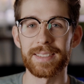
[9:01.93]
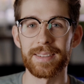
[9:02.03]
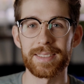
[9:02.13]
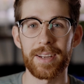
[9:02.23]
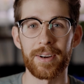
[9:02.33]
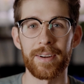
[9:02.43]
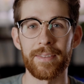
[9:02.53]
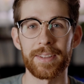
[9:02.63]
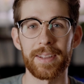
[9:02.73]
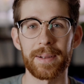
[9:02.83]
in the center and
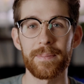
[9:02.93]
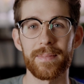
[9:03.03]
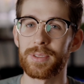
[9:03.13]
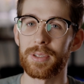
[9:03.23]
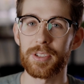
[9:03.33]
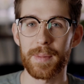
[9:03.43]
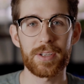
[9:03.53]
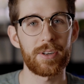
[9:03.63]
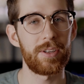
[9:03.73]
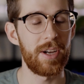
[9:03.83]
everything. So just make
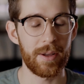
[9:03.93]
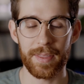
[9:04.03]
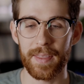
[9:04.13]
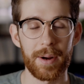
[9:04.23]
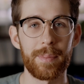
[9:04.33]
sure, they're